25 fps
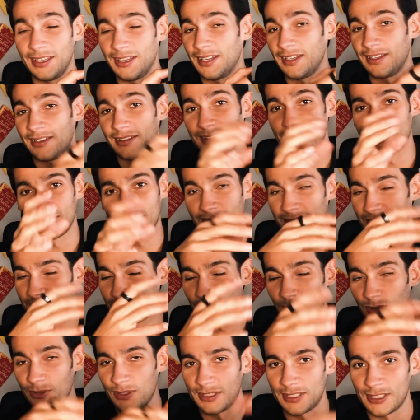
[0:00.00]
and there's
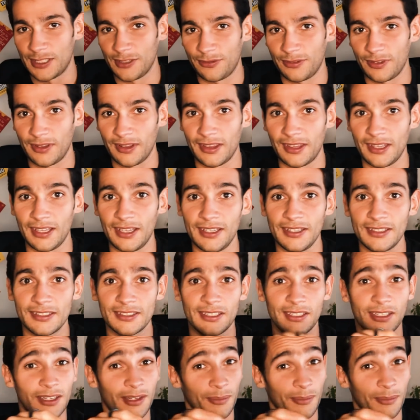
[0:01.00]
all these different things.